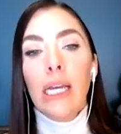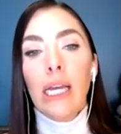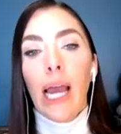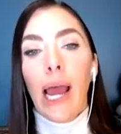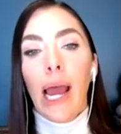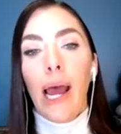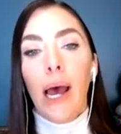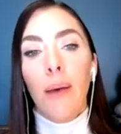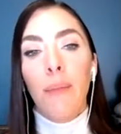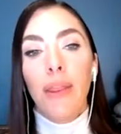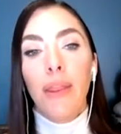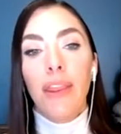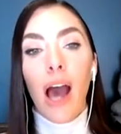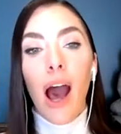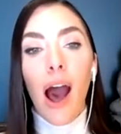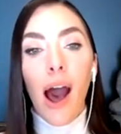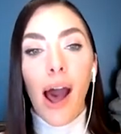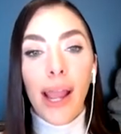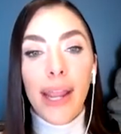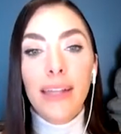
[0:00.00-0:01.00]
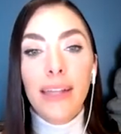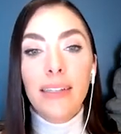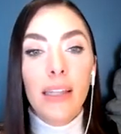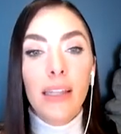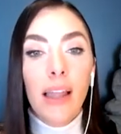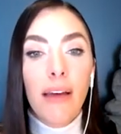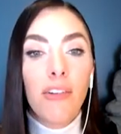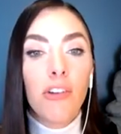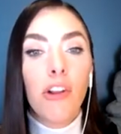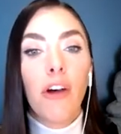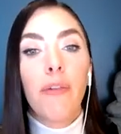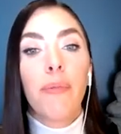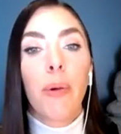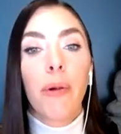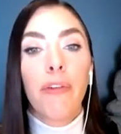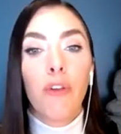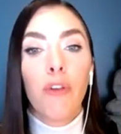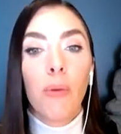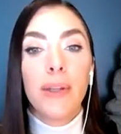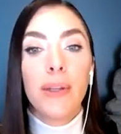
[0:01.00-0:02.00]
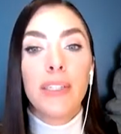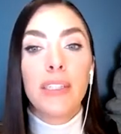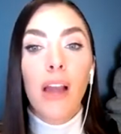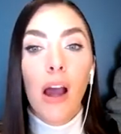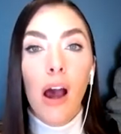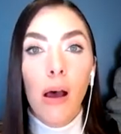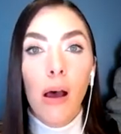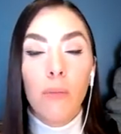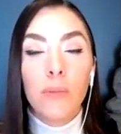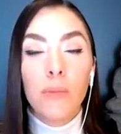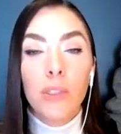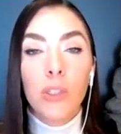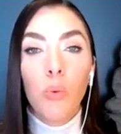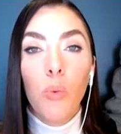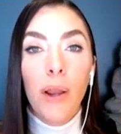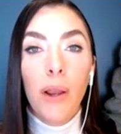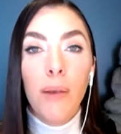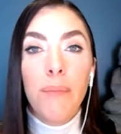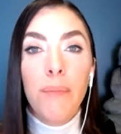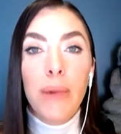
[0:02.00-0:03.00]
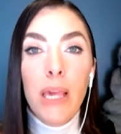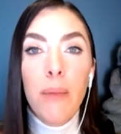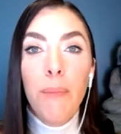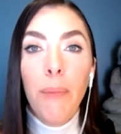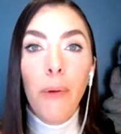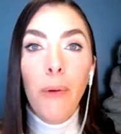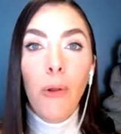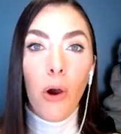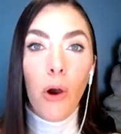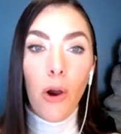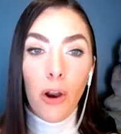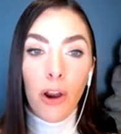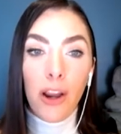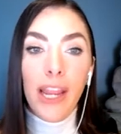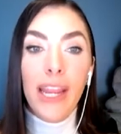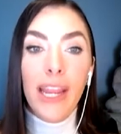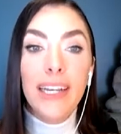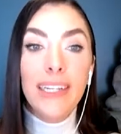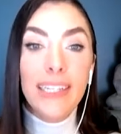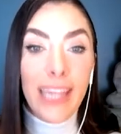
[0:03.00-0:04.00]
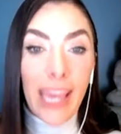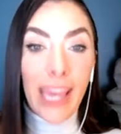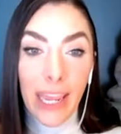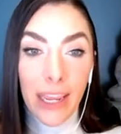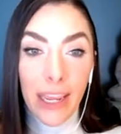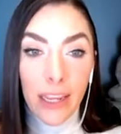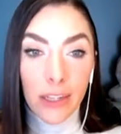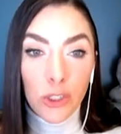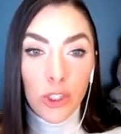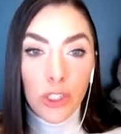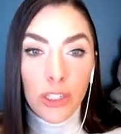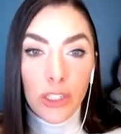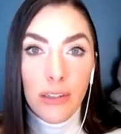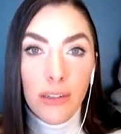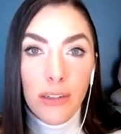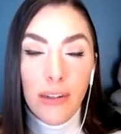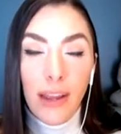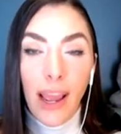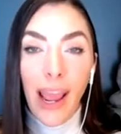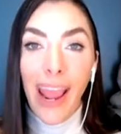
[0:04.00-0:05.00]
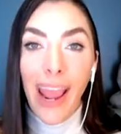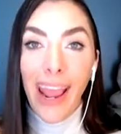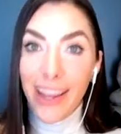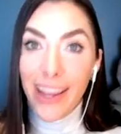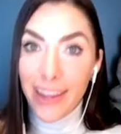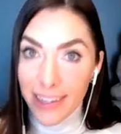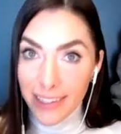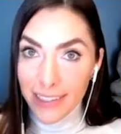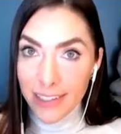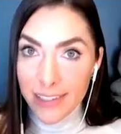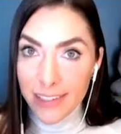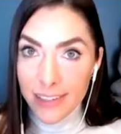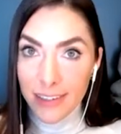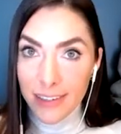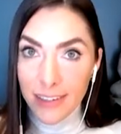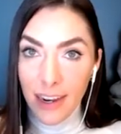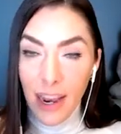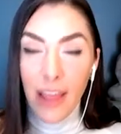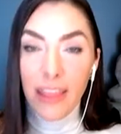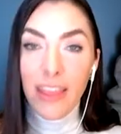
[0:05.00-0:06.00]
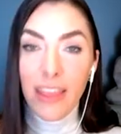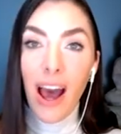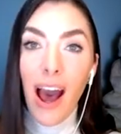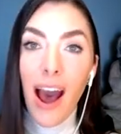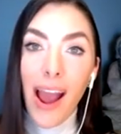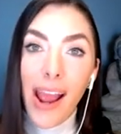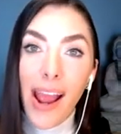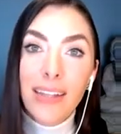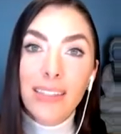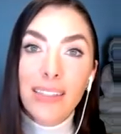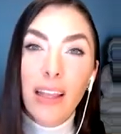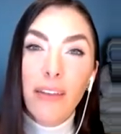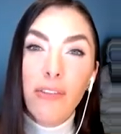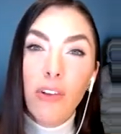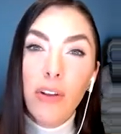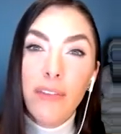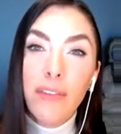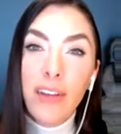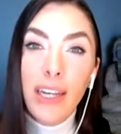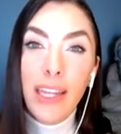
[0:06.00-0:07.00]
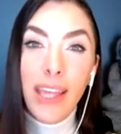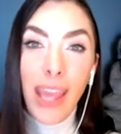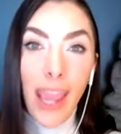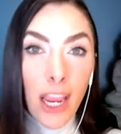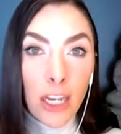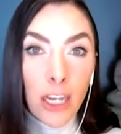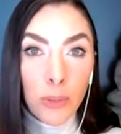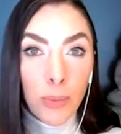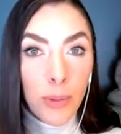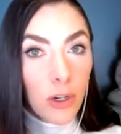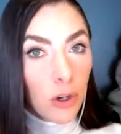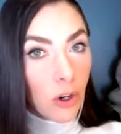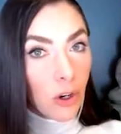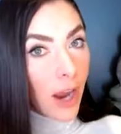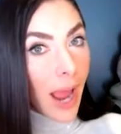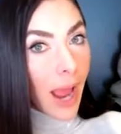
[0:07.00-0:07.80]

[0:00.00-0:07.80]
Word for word: Um, the highest level of performance comes when people are engaged, and the highest level of engagement or